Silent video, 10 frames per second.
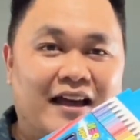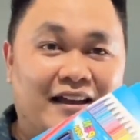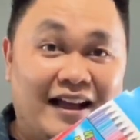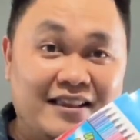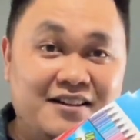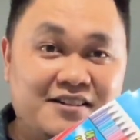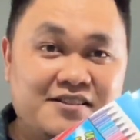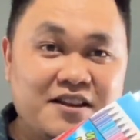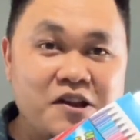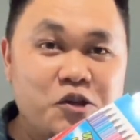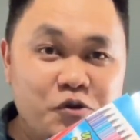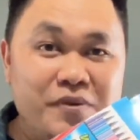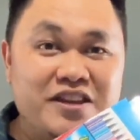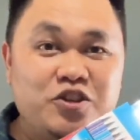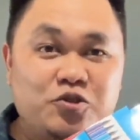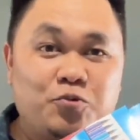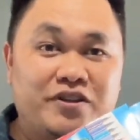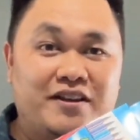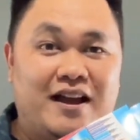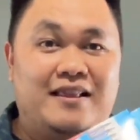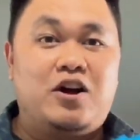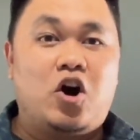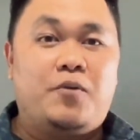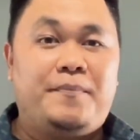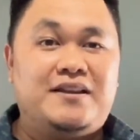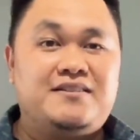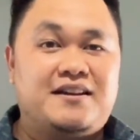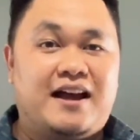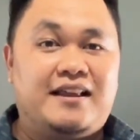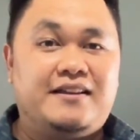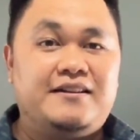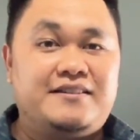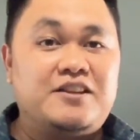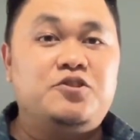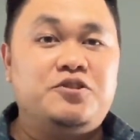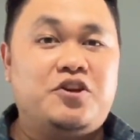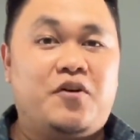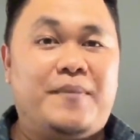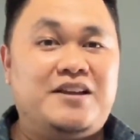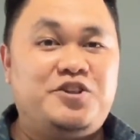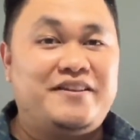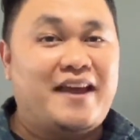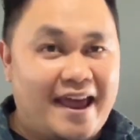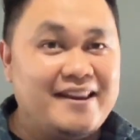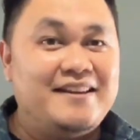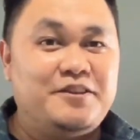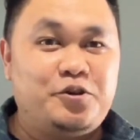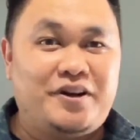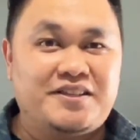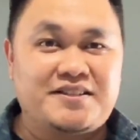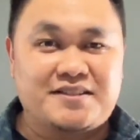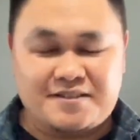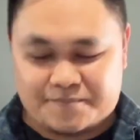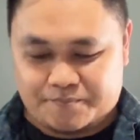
Colors, you may use watercolor or pastel color that suit your budget and interests.